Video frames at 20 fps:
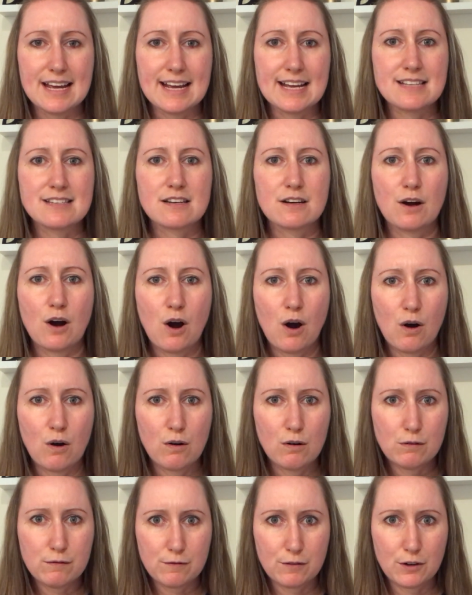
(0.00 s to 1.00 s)
Is it a
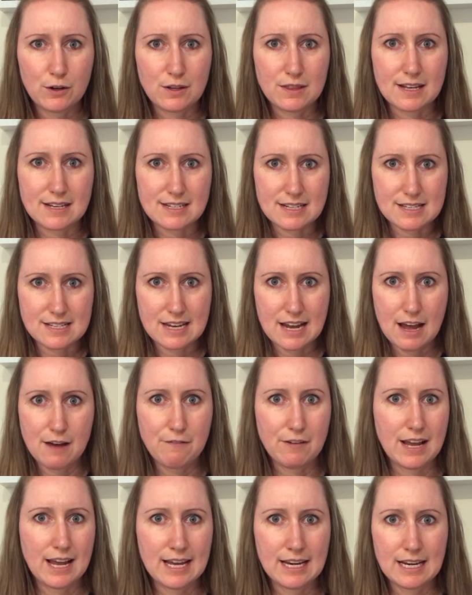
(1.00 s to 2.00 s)
whole food that doesn't
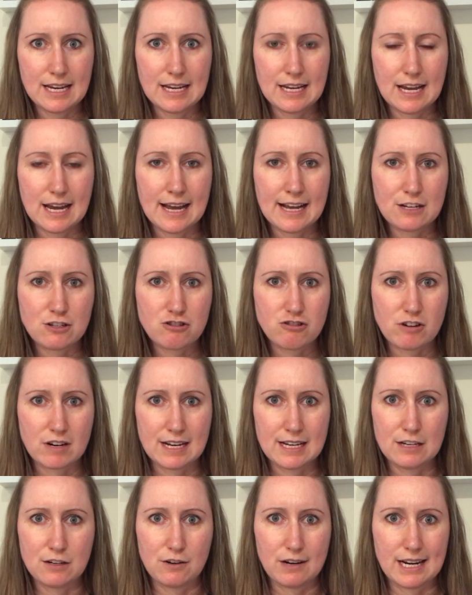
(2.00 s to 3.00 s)
have any extra
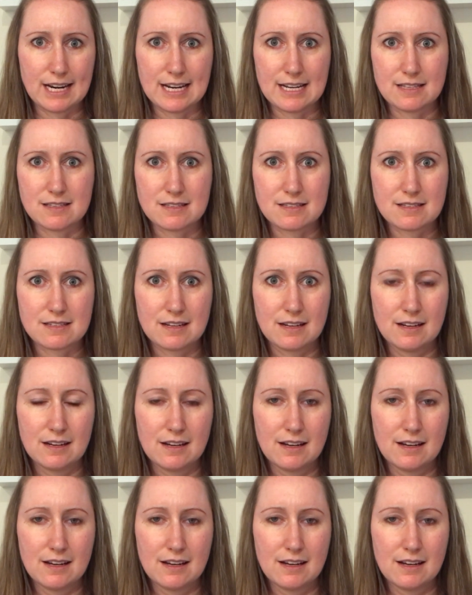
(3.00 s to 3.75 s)
ingredients?